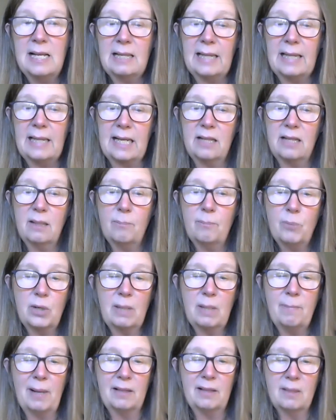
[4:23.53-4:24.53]
like in the book
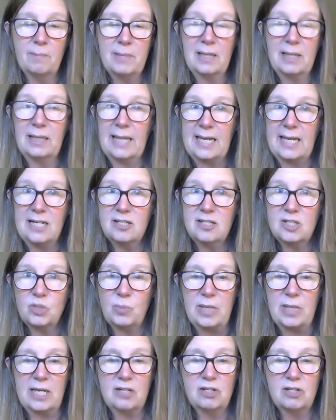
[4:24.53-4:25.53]
about the Middle Ages
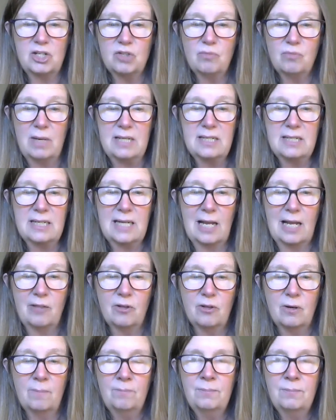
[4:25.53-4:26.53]
we had just read
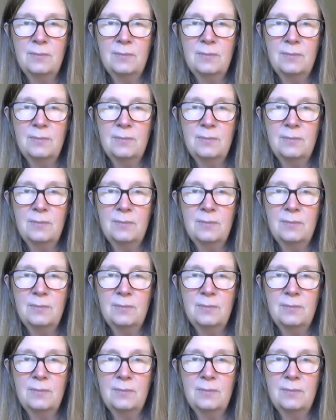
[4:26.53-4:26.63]
together.